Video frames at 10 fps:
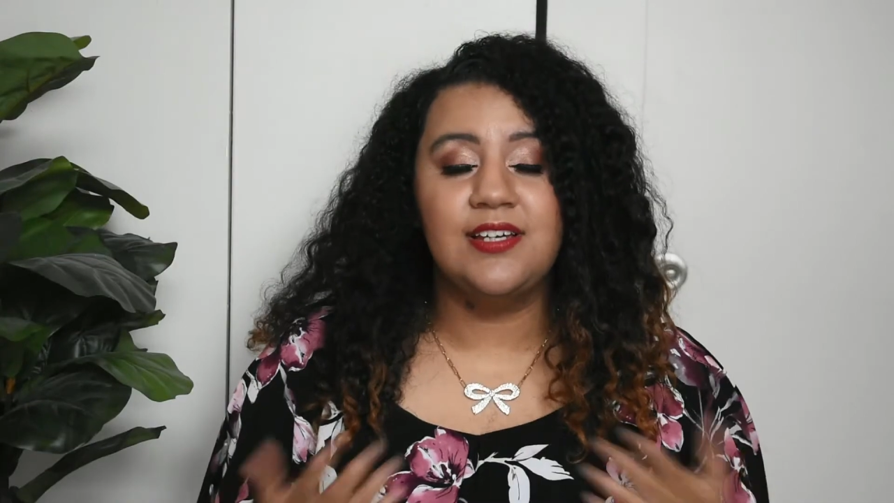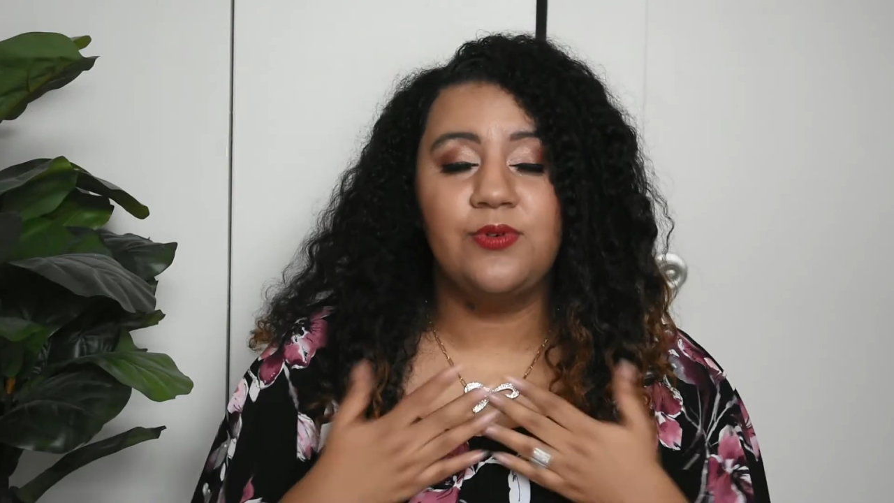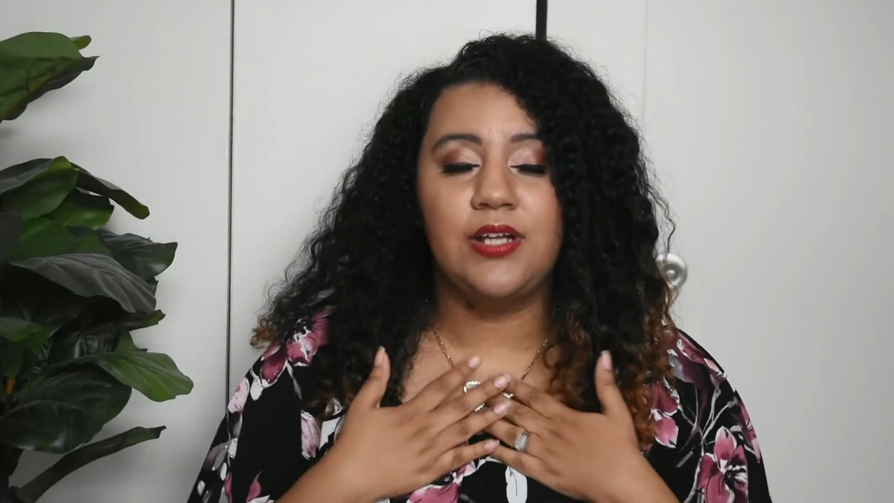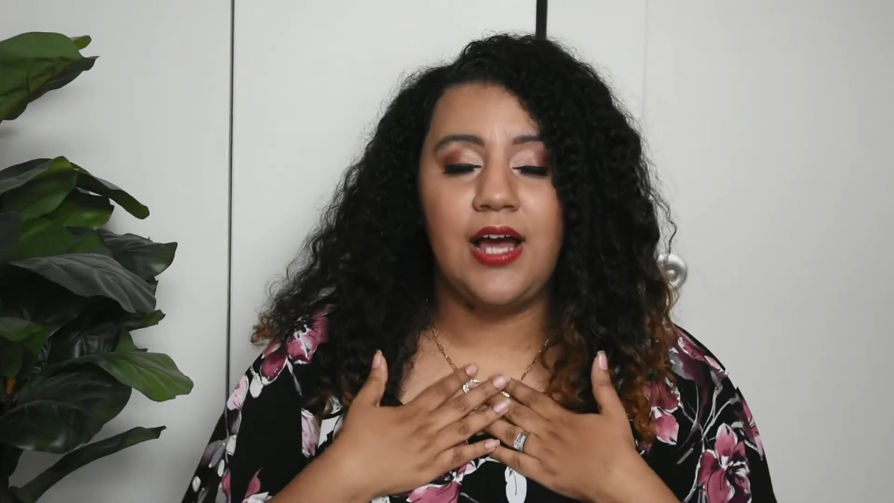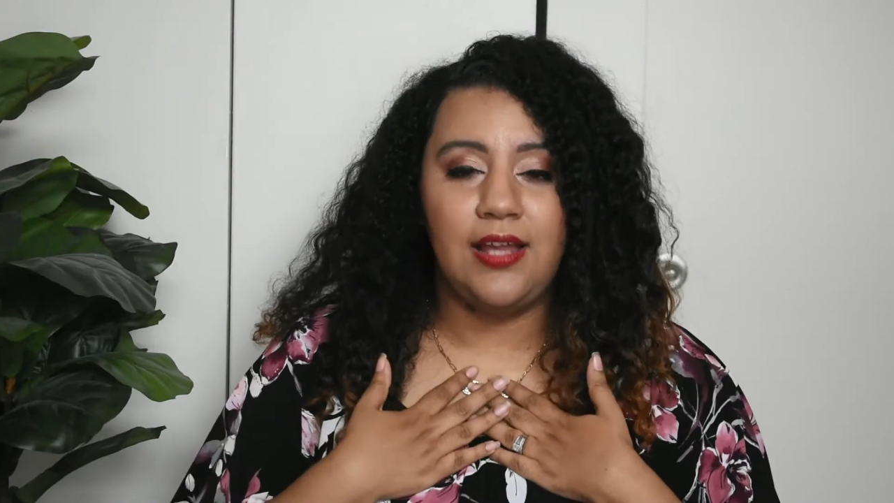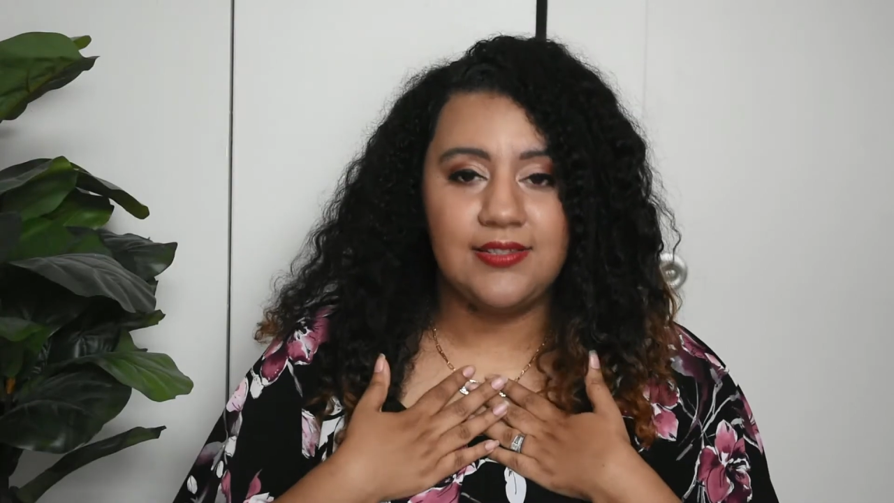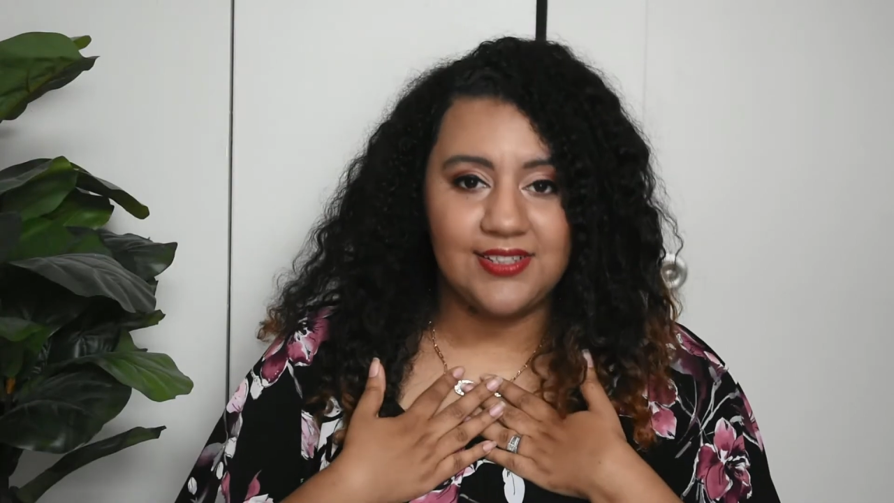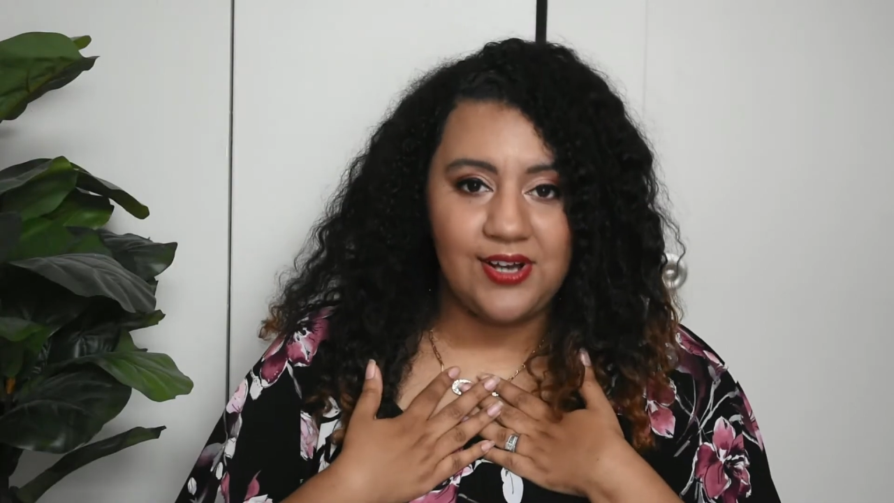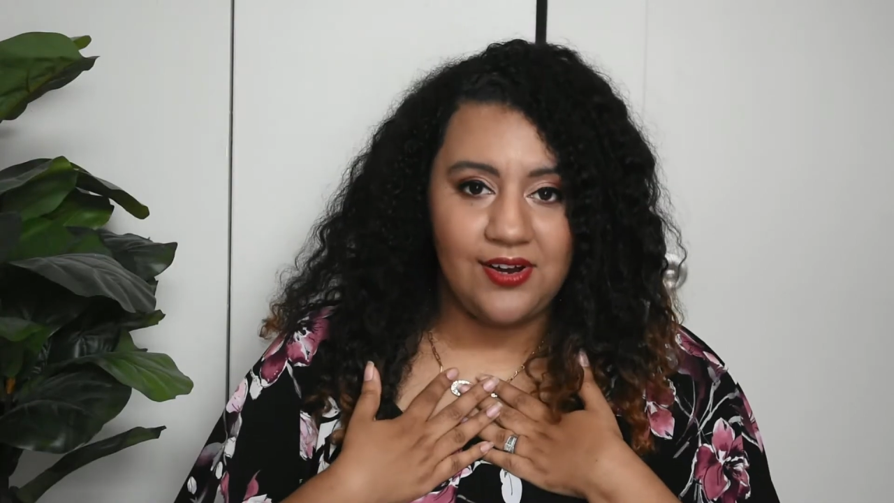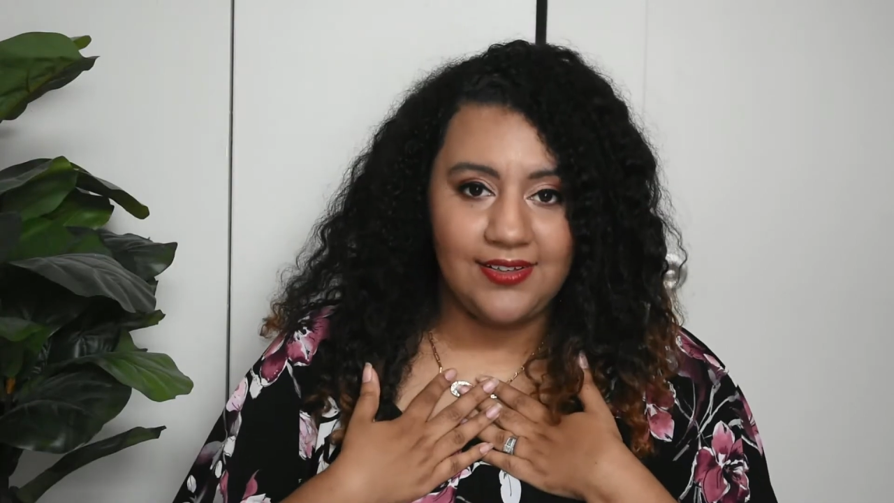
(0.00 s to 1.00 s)
and what I like to
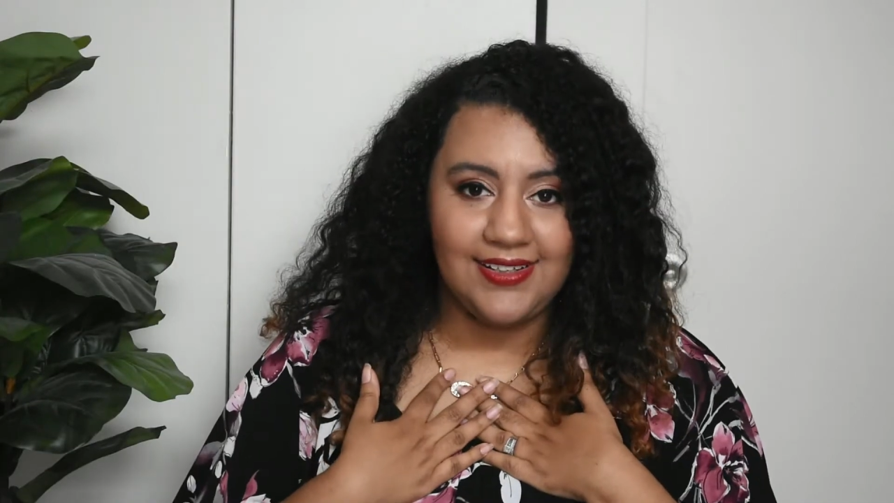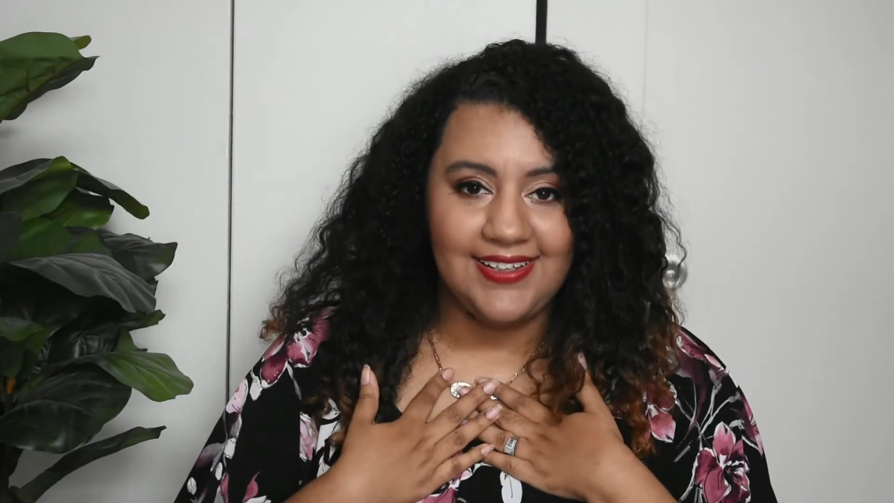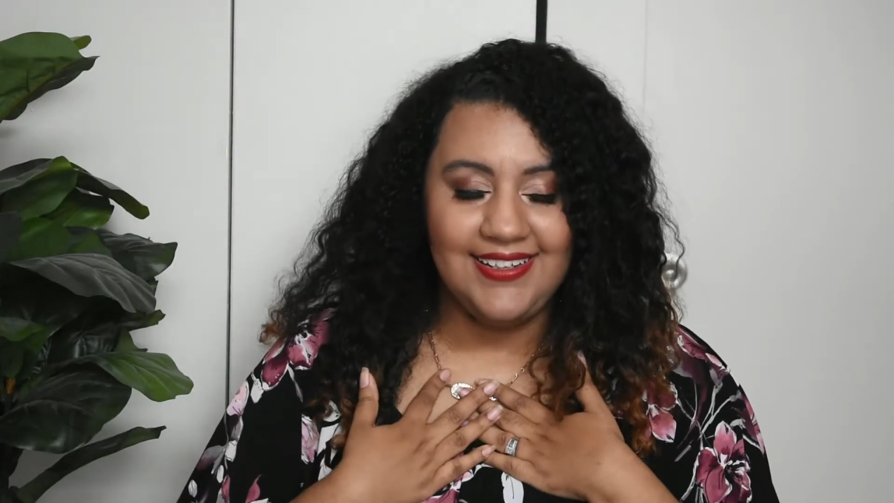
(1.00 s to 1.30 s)
call it